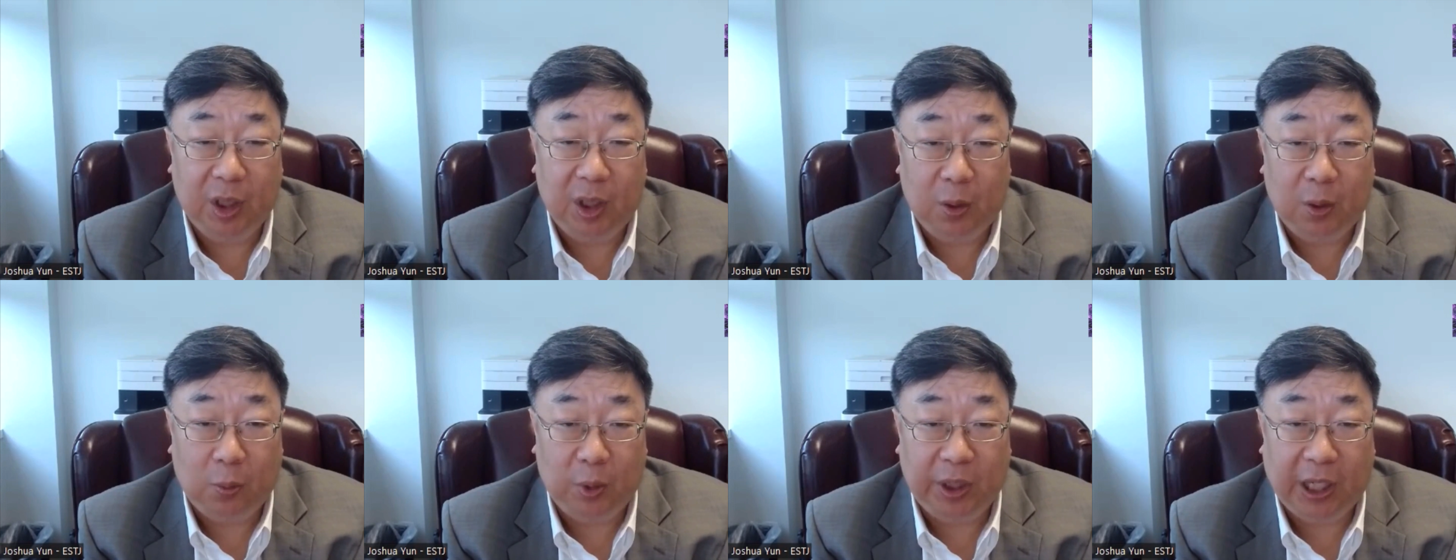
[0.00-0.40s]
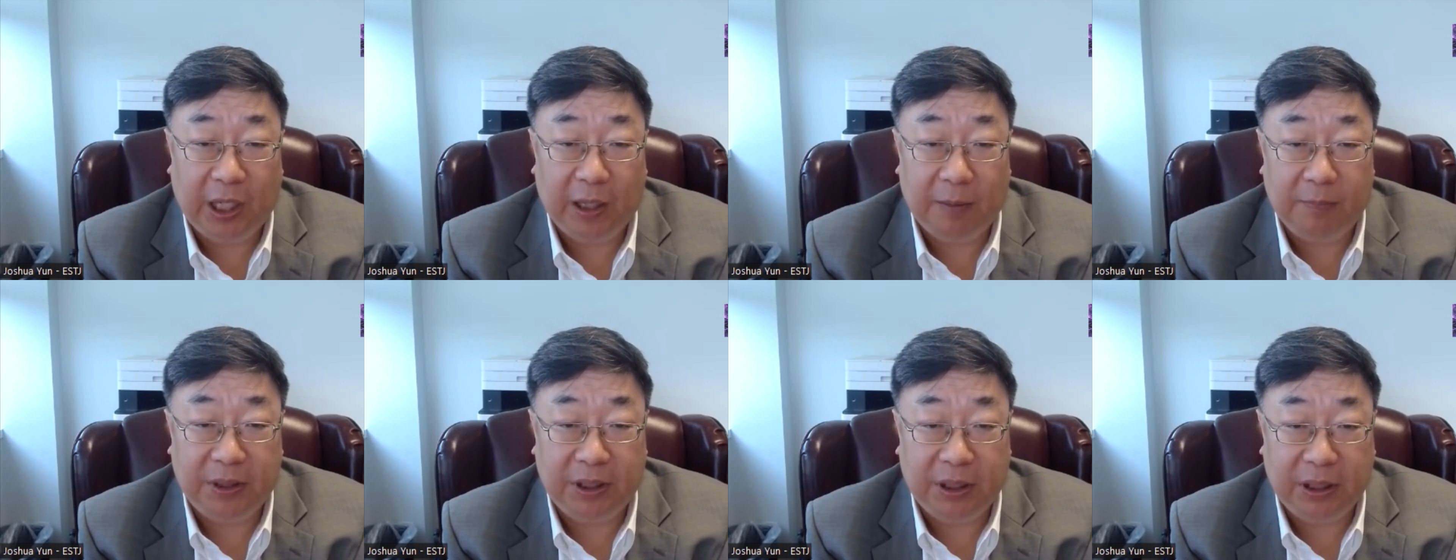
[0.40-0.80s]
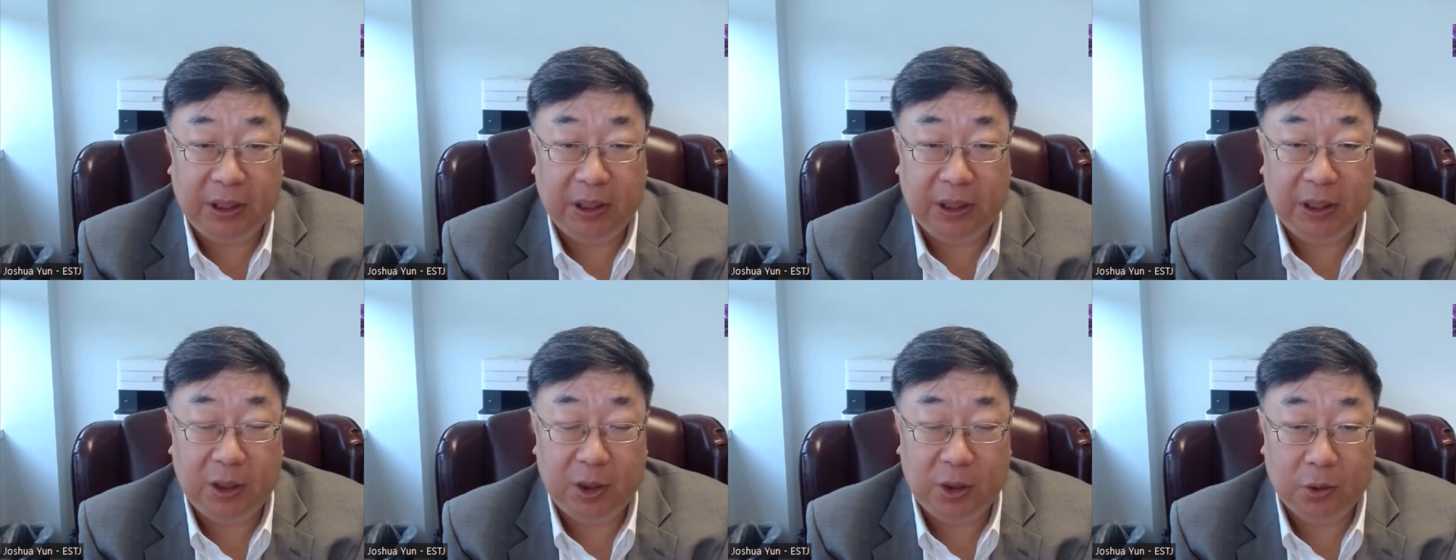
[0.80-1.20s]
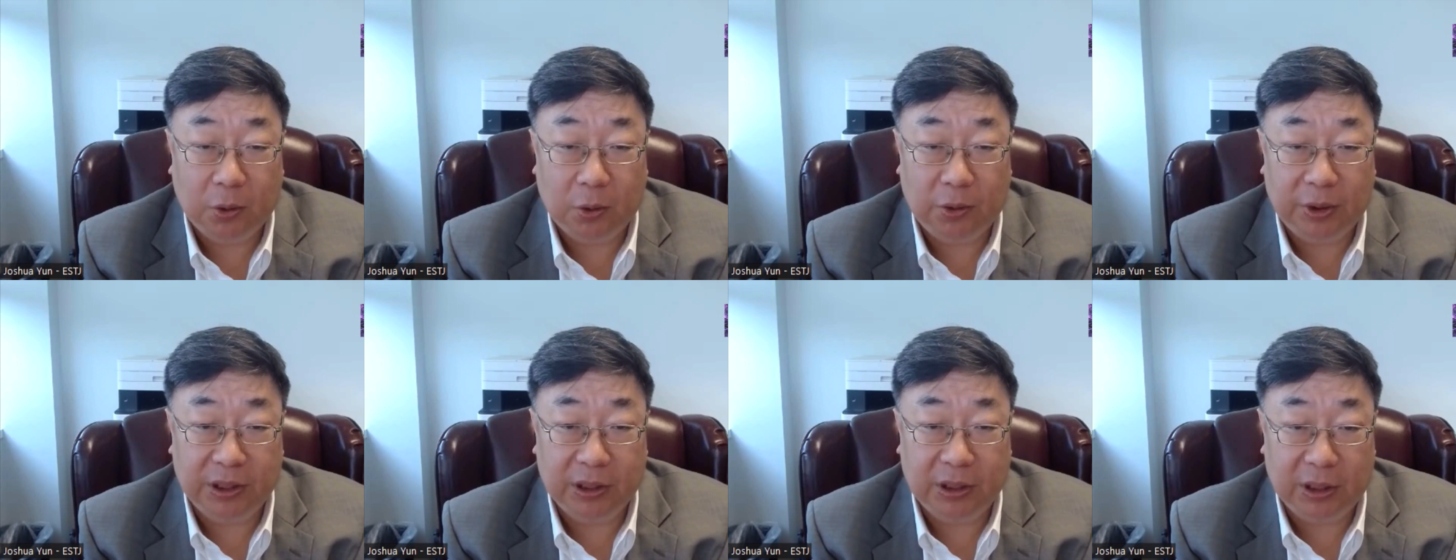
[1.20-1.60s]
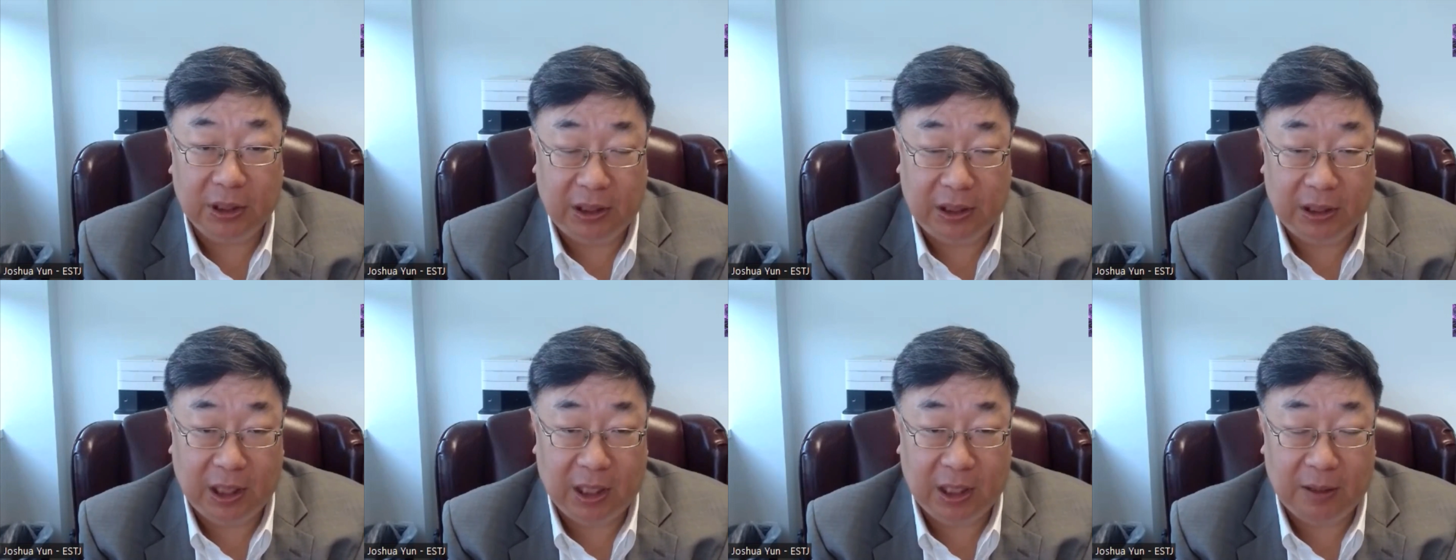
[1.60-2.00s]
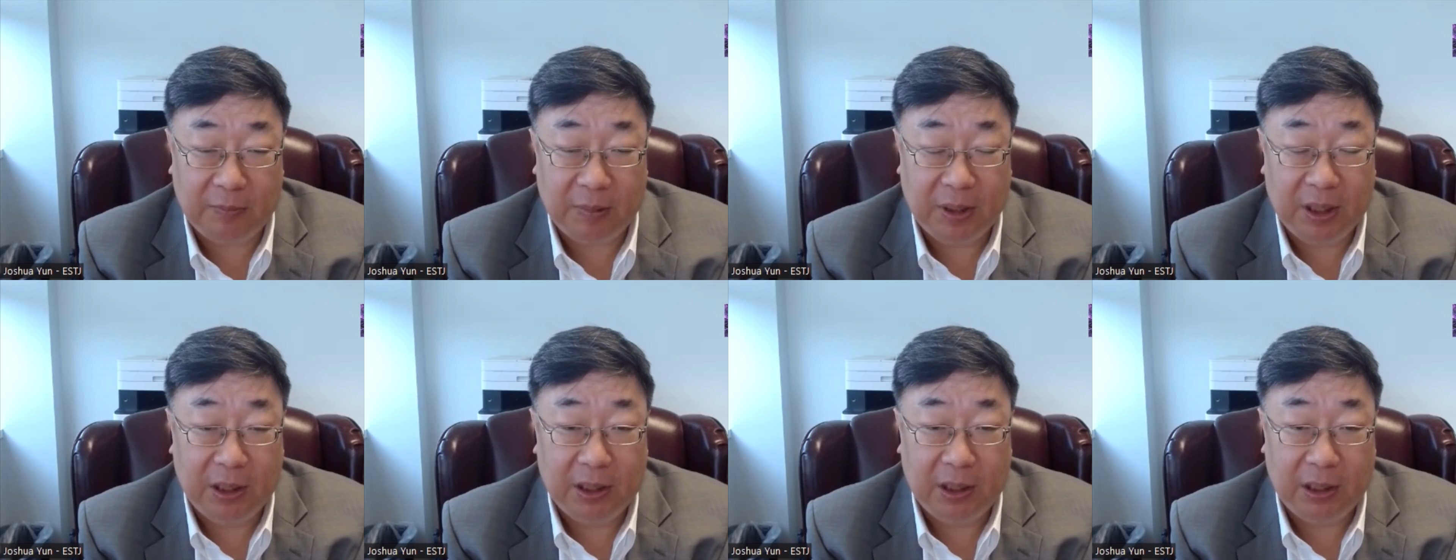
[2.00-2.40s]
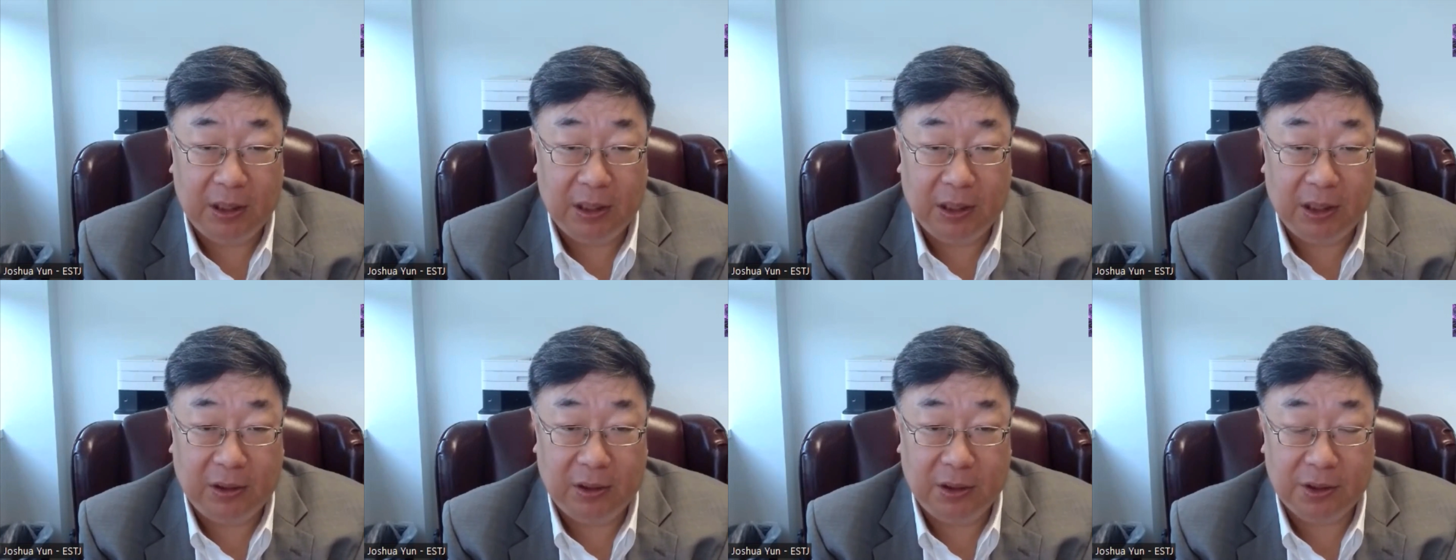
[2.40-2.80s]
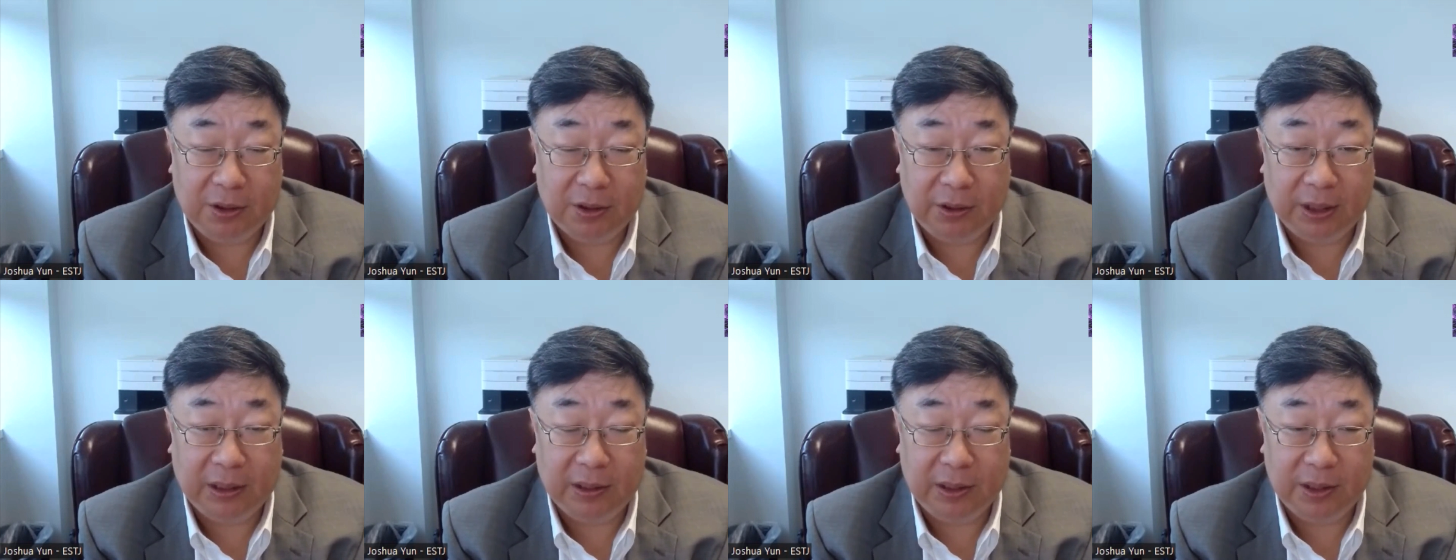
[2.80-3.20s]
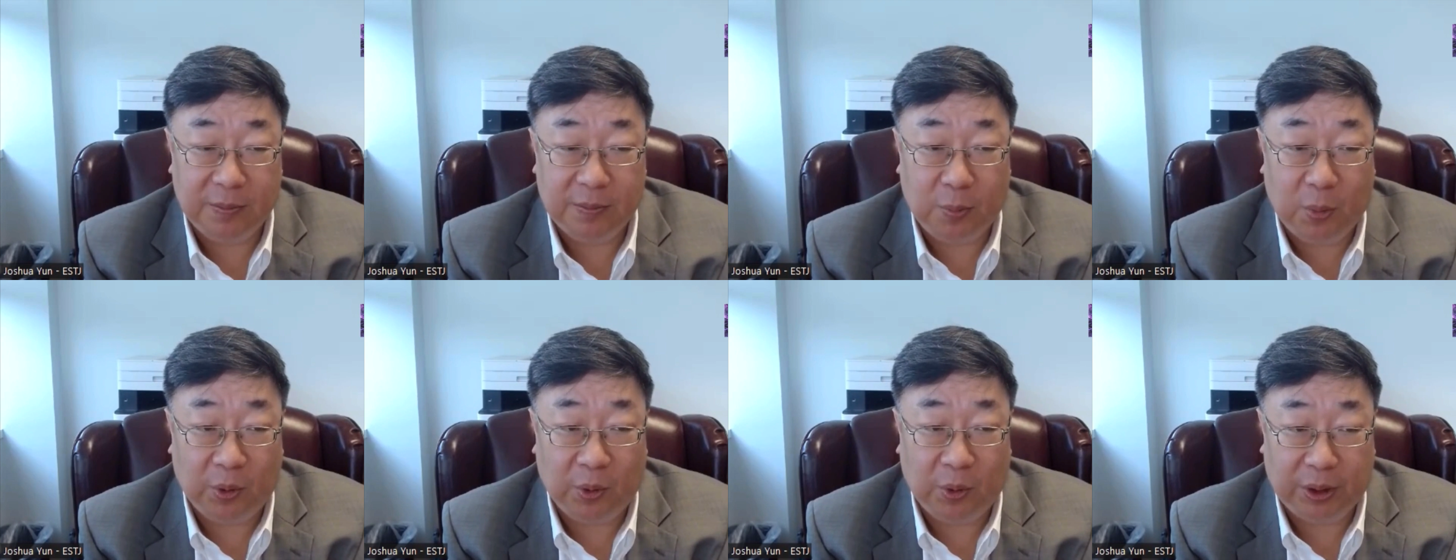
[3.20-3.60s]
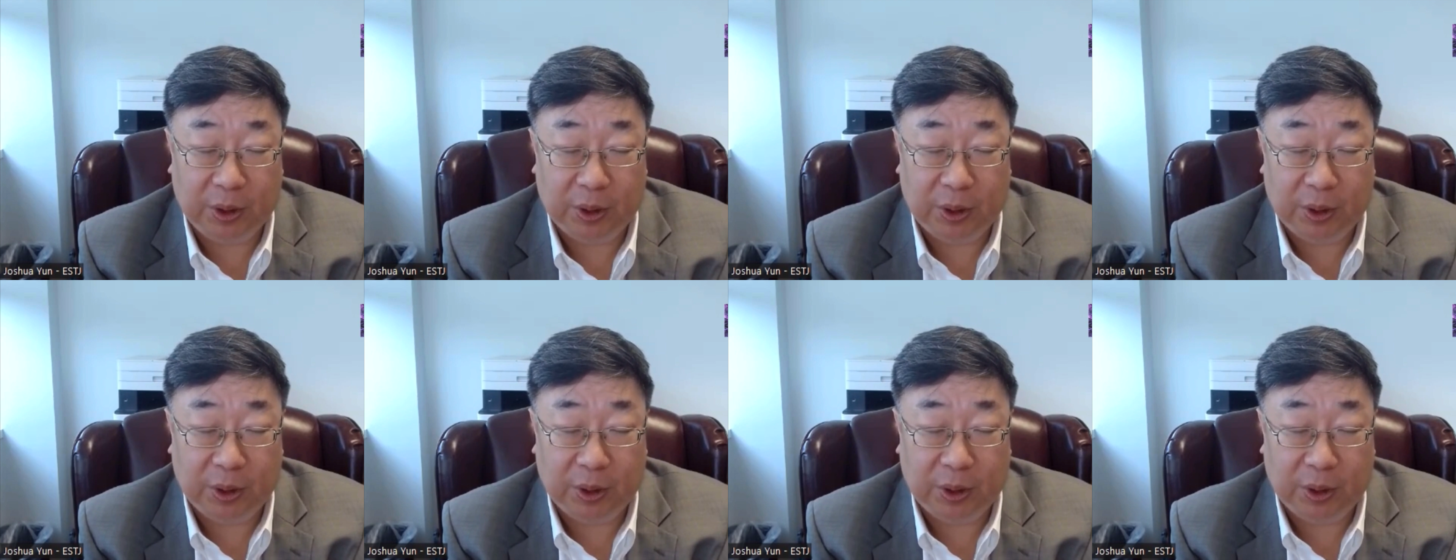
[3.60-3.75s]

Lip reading: we have the shortest lead time in the industry at this point.